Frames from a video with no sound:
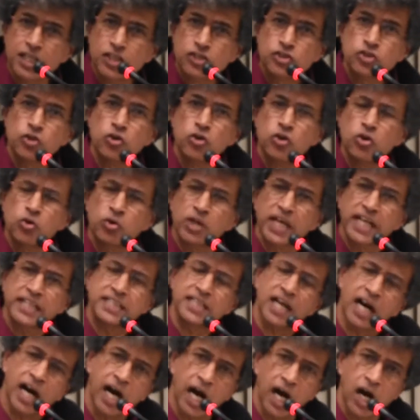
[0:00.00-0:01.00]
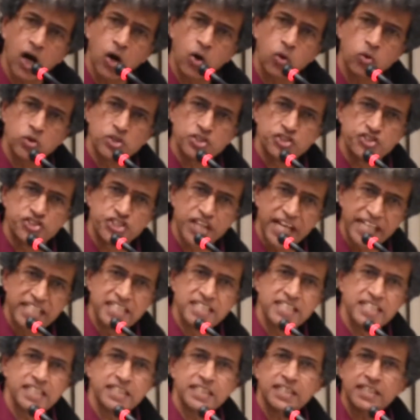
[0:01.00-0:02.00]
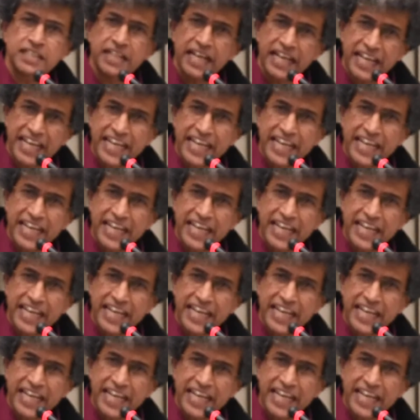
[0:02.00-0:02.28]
to look at how gender,